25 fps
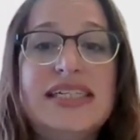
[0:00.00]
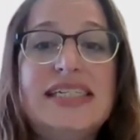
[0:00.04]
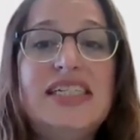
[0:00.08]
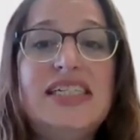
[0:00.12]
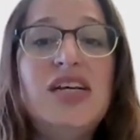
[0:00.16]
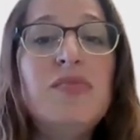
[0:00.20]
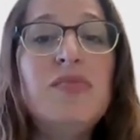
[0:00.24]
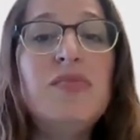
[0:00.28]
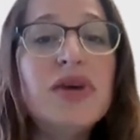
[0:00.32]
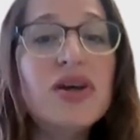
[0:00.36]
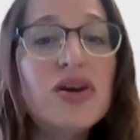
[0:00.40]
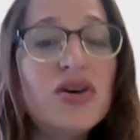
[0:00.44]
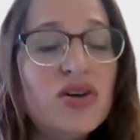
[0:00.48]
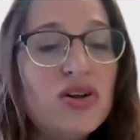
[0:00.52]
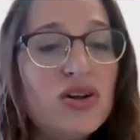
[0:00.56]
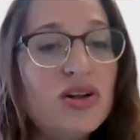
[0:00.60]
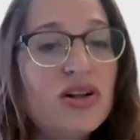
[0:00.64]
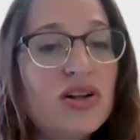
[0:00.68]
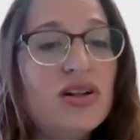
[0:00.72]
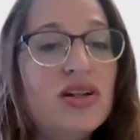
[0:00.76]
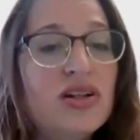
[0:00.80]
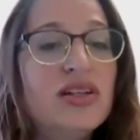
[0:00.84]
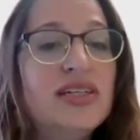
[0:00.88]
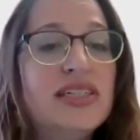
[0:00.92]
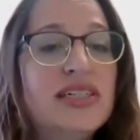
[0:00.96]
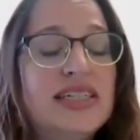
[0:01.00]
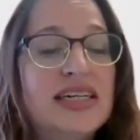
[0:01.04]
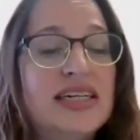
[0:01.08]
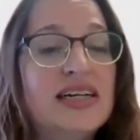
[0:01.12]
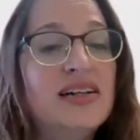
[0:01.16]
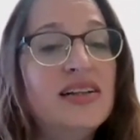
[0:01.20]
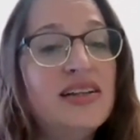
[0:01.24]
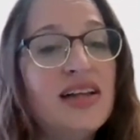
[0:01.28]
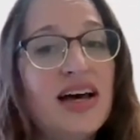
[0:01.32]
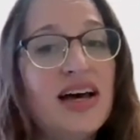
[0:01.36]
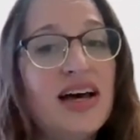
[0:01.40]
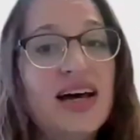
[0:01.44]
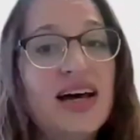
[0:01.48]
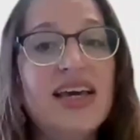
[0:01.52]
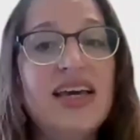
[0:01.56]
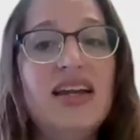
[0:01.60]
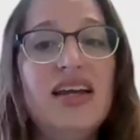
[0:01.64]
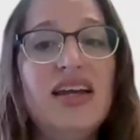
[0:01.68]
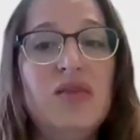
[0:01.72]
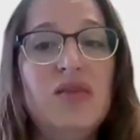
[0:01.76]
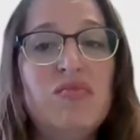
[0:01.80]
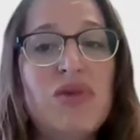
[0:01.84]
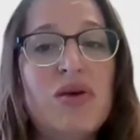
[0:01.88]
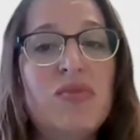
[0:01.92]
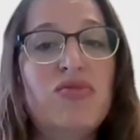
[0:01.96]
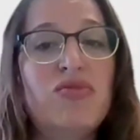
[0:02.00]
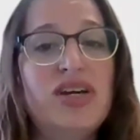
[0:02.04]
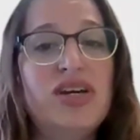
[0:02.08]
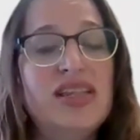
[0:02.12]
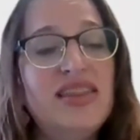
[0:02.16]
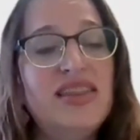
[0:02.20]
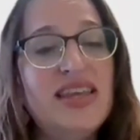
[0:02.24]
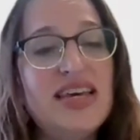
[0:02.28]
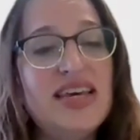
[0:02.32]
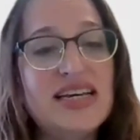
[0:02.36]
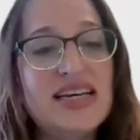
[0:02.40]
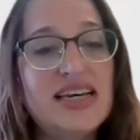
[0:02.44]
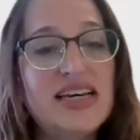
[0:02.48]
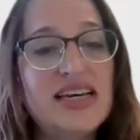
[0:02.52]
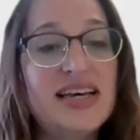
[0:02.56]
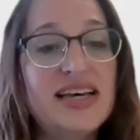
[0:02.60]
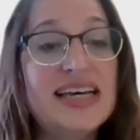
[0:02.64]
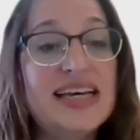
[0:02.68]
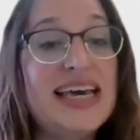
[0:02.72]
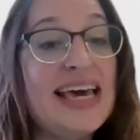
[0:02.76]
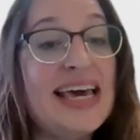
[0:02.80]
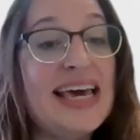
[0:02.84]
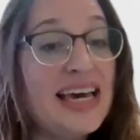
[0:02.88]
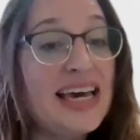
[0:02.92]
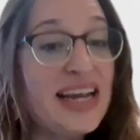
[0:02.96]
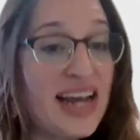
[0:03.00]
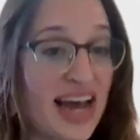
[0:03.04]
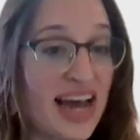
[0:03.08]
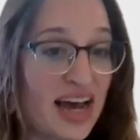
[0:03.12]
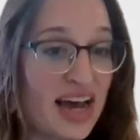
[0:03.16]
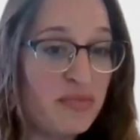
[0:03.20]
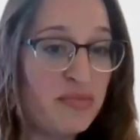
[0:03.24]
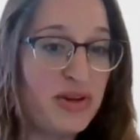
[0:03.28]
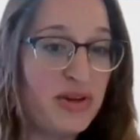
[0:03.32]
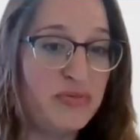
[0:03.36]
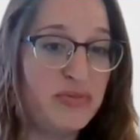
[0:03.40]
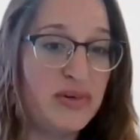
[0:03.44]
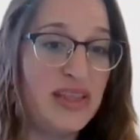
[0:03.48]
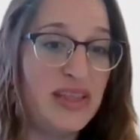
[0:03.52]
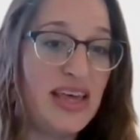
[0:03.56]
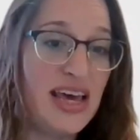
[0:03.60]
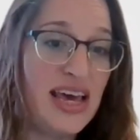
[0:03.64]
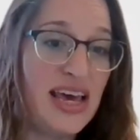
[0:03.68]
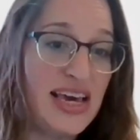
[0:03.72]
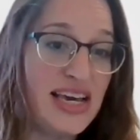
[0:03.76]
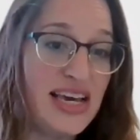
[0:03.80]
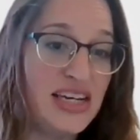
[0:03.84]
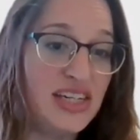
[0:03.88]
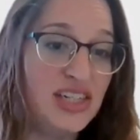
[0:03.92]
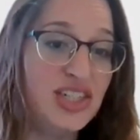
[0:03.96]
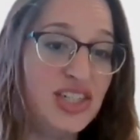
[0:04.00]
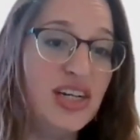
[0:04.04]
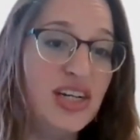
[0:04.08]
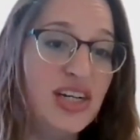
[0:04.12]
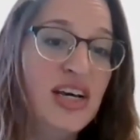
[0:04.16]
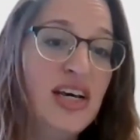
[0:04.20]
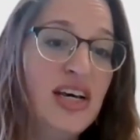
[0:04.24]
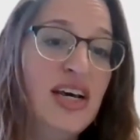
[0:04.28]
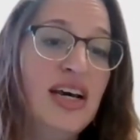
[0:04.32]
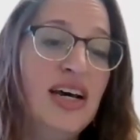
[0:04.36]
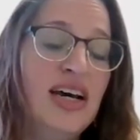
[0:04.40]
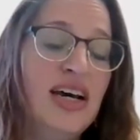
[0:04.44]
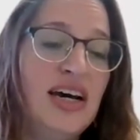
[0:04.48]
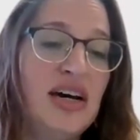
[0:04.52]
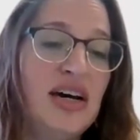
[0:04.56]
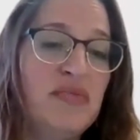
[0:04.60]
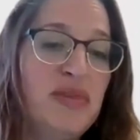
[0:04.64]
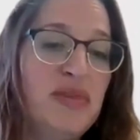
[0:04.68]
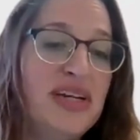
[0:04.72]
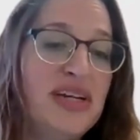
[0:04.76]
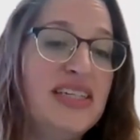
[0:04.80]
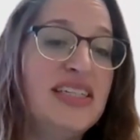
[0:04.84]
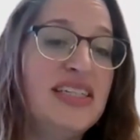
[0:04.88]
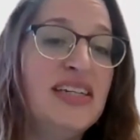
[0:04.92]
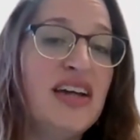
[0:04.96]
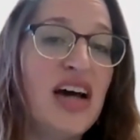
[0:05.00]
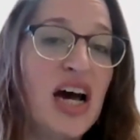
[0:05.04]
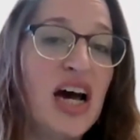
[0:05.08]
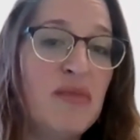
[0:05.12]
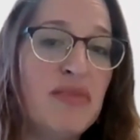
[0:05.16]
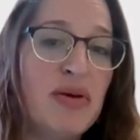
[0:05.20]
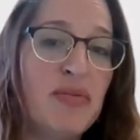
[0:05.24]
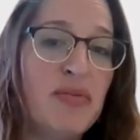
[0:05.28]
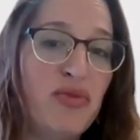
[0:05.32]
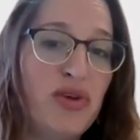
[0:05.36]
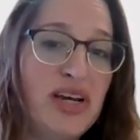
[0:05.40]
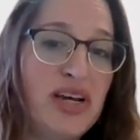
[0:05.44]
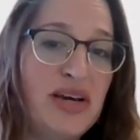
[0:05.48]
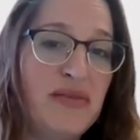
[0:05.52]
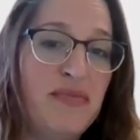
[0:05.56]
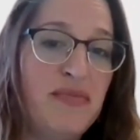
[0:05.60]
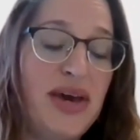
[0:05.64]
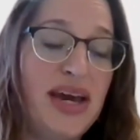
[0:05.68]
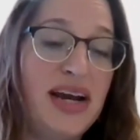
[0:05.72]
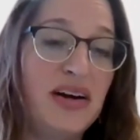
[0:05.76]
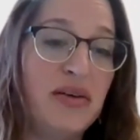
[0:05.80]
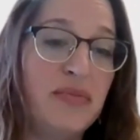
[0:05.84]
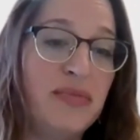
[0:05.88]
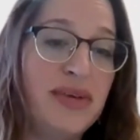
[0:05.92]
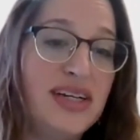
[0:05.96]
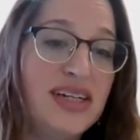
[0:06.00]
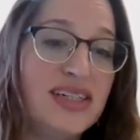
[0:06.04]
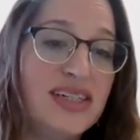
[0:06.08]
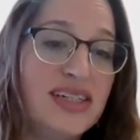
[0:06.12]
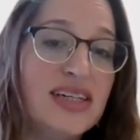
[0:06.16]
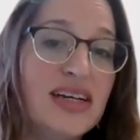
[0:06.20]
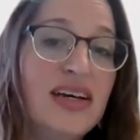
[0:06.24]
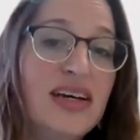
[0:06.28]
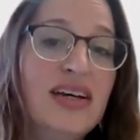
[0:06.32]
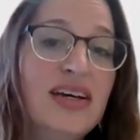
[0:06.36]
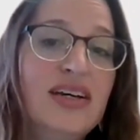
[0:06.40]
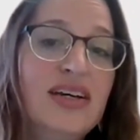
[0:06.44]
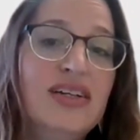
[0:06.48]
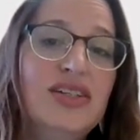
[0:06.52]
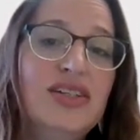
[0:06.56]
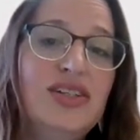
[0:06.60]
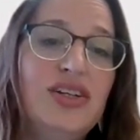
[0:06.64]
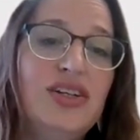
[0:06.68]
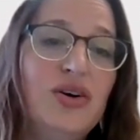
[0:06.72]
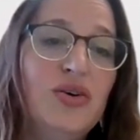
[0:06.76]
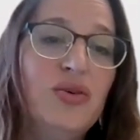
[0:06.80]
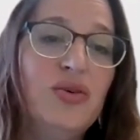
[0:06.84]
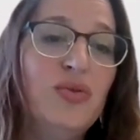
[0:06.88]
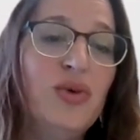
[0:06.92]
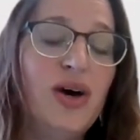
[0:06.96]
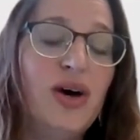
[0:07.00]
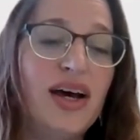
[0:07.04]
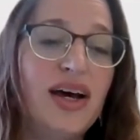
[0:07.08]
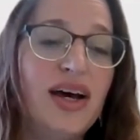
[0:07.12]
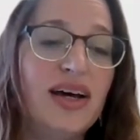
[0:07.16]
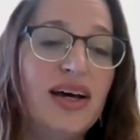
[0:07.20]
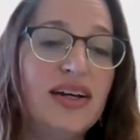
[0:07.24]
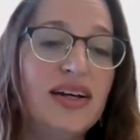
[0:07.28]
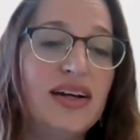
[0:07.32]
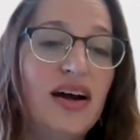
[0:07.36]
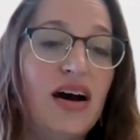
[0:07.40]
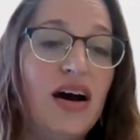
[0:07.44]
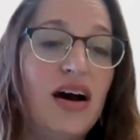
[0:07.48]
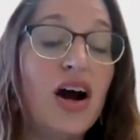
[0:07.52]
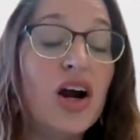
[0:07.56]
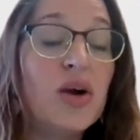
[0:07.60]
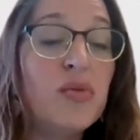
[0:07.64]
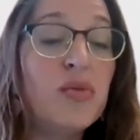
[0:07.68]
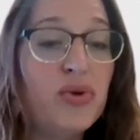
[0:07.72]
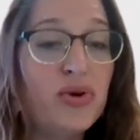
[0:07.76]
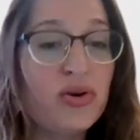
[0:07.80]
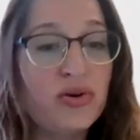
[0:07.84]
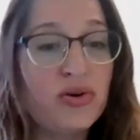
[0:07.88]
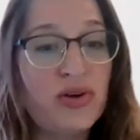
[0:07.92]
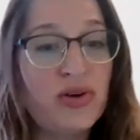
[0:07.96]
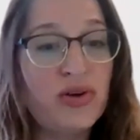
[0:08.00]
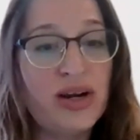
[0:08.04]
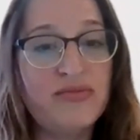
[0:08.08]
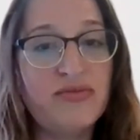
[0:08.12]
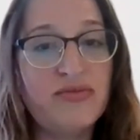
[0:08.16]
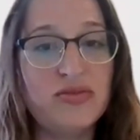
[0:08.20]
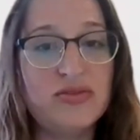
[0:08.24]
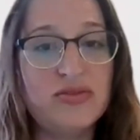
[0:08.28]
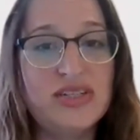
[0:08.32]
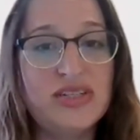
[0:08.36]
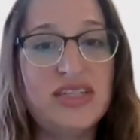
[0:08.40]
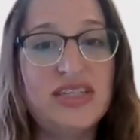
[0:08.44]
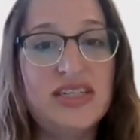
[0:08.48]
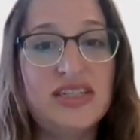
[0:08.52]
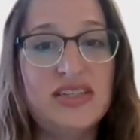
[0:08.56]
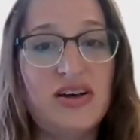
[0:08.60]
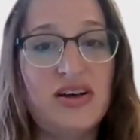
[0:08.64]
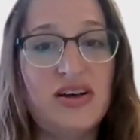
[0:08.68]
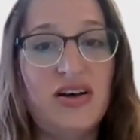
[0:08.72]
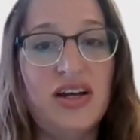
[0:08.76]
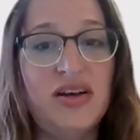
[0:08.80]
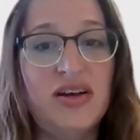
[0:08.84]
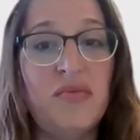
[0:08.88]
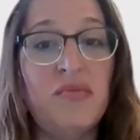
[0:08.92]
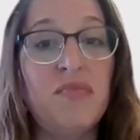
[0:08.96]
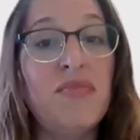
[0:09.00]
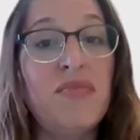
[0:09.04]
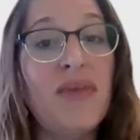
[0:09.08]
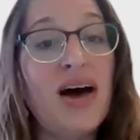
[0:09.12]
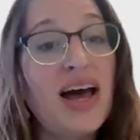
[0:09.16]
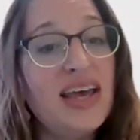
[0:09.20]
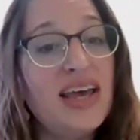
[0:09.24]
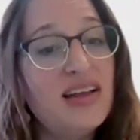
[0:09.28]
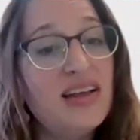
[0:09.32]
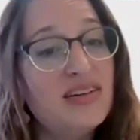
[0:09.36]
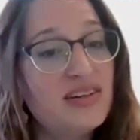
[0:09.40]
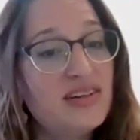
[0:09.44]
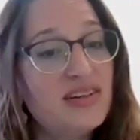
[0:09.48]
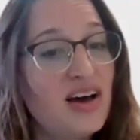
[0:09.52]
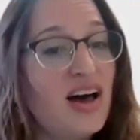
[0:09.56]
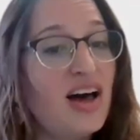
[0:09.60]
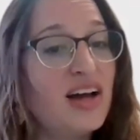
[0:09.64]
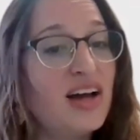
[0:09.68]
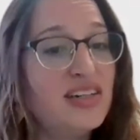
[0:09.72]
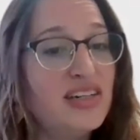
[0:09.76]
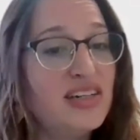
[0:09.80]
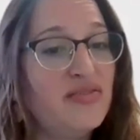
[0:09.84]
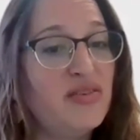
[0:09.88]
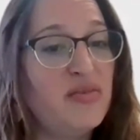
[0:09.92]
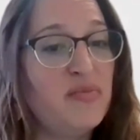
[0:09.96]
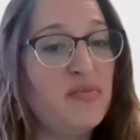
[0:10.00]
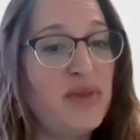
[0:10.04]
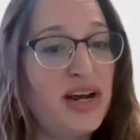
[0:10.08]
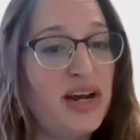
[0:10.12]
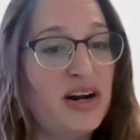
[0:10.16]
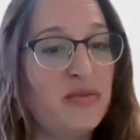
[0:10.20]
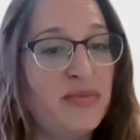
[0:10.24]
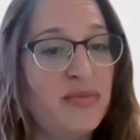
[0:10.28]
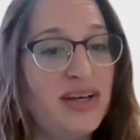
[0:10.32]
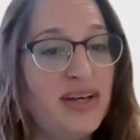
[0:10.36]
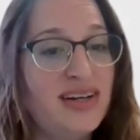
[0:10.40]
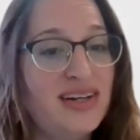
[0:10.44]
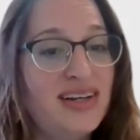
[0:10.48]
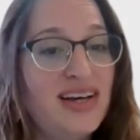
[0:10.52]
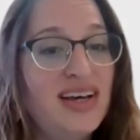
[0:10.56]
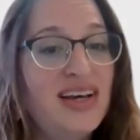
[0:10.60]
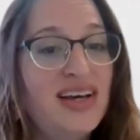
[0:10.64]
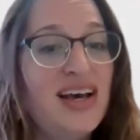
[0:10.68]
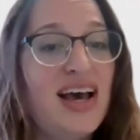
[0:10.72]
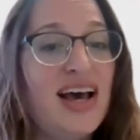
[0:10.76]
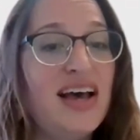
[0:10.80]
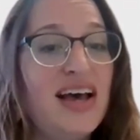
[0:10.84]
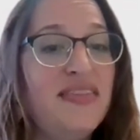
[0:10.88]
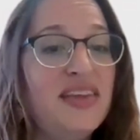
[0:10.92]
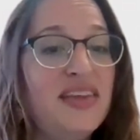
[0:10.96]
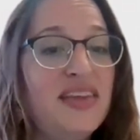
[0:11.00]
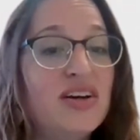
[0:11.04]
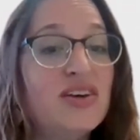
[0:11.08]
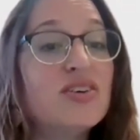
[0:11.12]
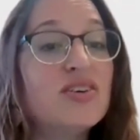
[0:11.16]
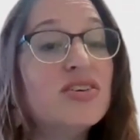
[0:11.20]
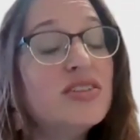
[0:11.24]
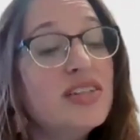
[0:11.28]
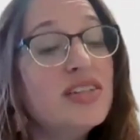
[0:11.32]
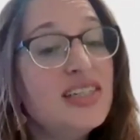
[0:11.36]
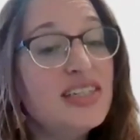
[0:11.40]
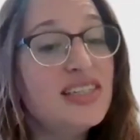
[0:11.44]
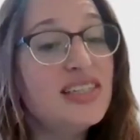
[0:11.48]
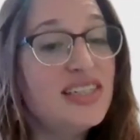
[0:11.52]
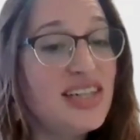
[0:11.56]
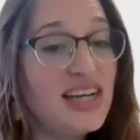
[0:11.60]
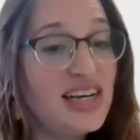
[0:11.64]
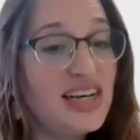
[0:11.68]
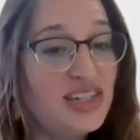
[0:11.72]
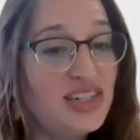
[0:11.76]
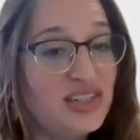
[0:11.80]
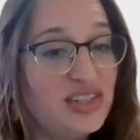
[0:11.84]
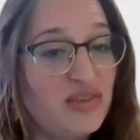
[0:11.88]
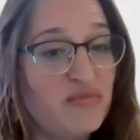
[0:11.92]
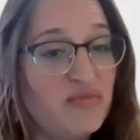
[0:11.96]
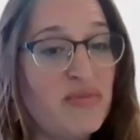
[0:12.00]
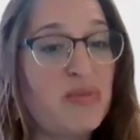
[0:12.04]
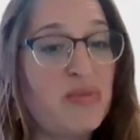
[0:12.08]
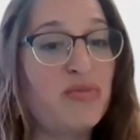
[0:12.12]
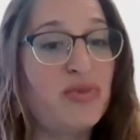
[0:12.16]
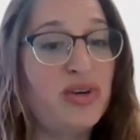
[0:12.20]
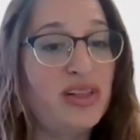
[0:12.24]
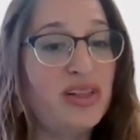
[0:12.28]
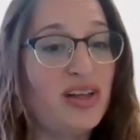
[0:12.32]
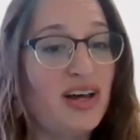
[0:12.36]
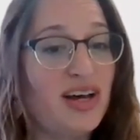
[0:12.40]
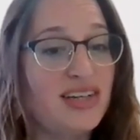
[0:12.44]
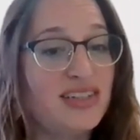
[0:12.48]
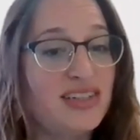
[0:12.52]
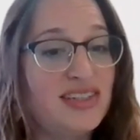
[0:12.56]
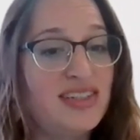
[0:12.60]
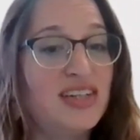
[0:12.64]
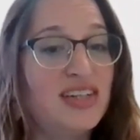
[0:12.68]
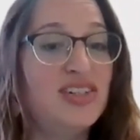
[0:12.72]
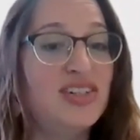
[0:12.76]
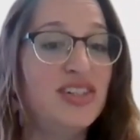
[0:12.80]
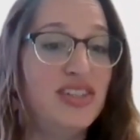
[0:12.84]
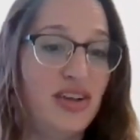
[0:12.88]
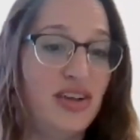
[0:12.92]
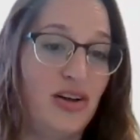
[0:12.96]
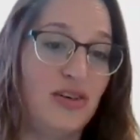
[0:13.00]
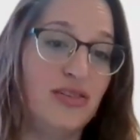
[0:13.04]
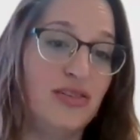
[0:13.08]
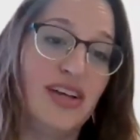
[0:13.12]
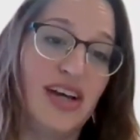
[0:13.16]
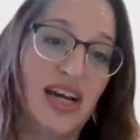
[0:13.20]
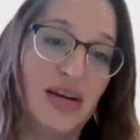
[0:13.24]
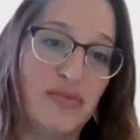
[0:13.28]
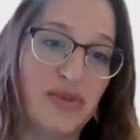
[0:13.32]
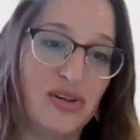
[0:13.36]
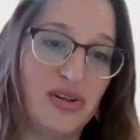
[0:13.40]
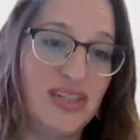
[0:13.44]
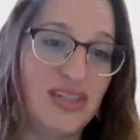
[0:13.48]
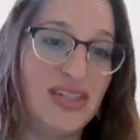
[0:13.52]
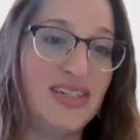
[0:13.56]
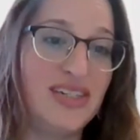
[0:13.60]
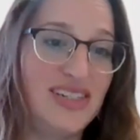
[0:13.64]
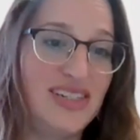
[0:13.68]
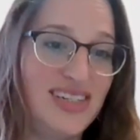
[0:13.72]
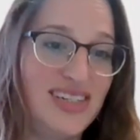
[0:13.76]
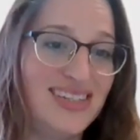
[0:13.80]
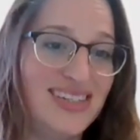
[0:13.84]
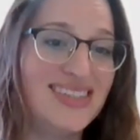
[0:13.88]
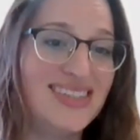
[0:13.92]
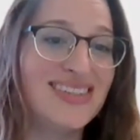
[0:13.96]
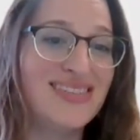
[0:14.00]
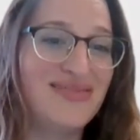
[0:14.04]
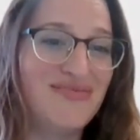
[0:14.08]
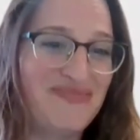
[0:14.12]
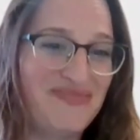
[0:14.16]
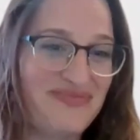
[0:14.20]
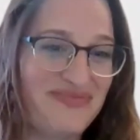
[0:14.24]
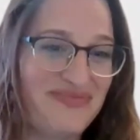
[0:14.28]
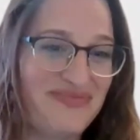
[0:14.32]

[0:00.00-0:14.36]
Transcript: typical decline in memory and thinking that can happen with age, but it's not memory impairment. So our program focuses on mild cognitive impairment and the early stages of memory loss, such as Alzheimer's disease.